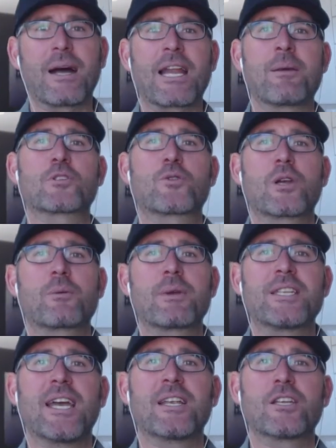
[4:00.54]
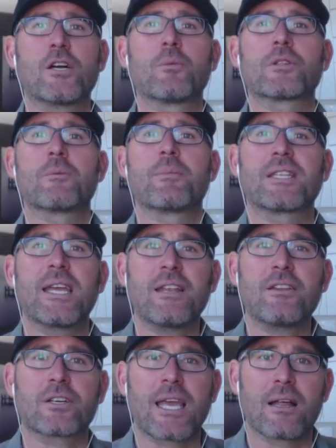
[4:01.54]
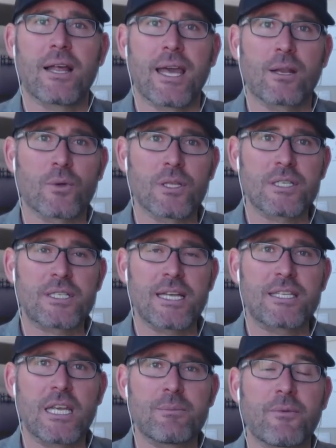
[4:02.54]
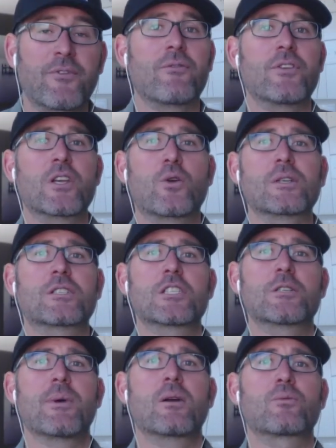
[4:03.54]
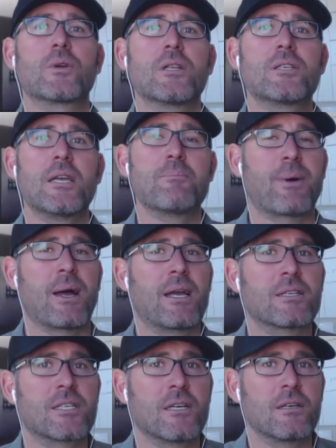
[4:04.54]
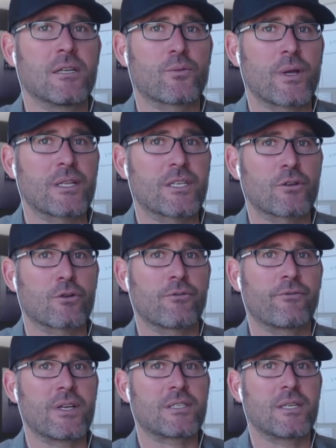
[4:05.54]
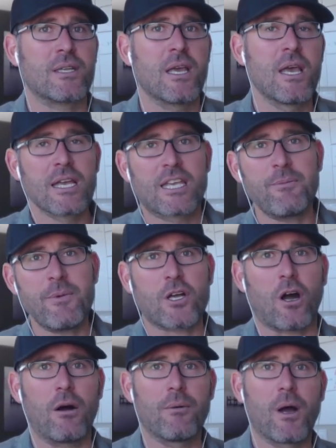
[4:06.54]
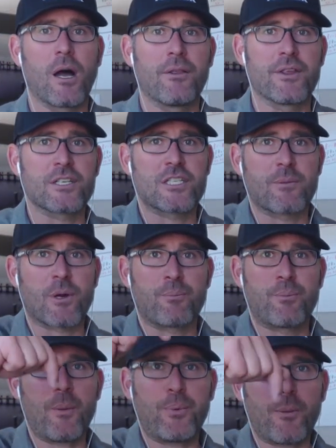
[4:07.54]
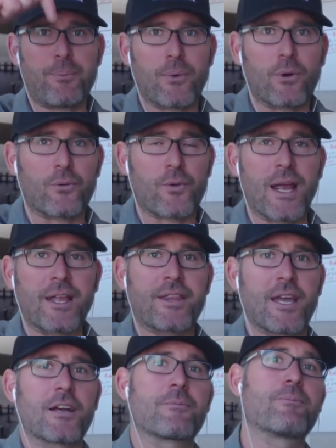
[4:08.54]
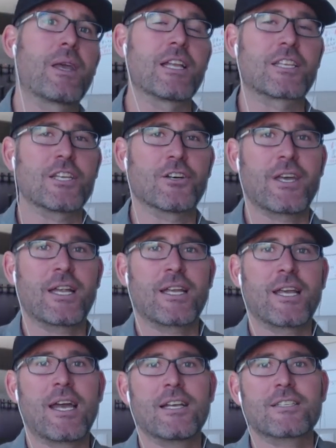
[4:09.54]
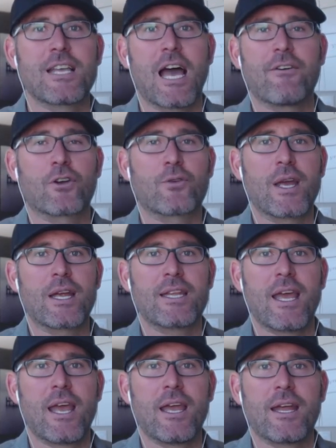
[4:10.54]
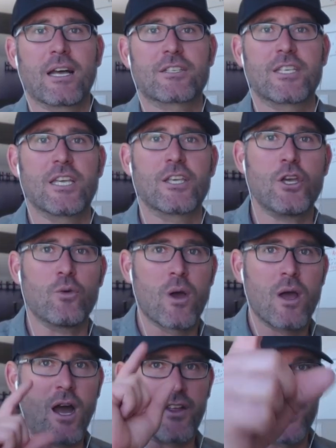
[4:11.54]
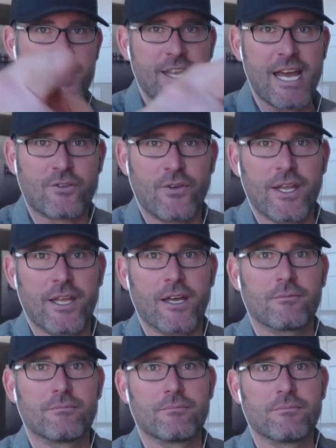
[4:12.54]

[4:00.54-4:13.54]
My name is Greg McDaniel. I'm with the McDaniel Callahan Real Estate Team. If you have any questions about real estate, buying, selling, renting, or investing, give me a call on this number, bloop, bloop, right there. Until then, guys, have a great day, and I'll see you on the next video.